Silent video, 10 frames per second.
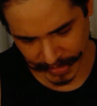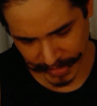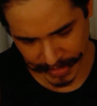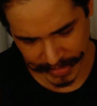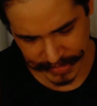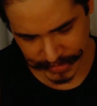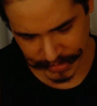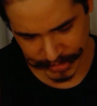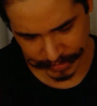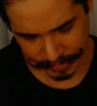he has a
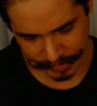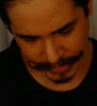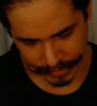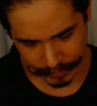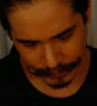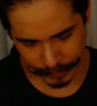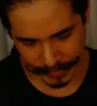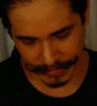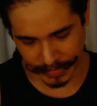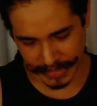general care for
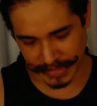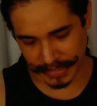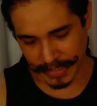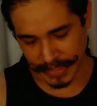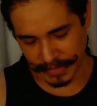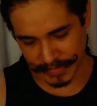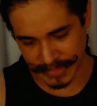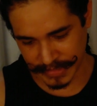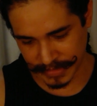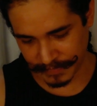bleeding
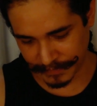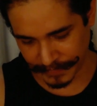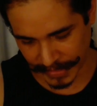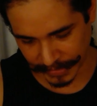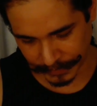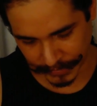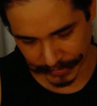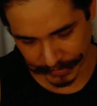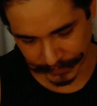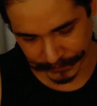persistent
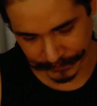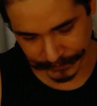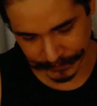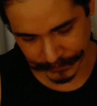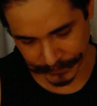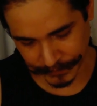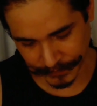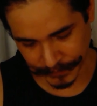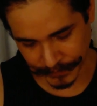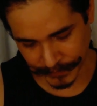fiber.
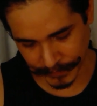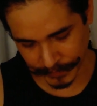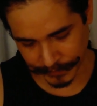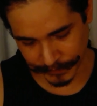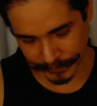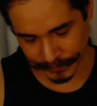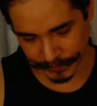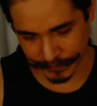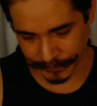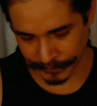Mm
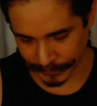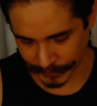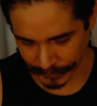-hmm.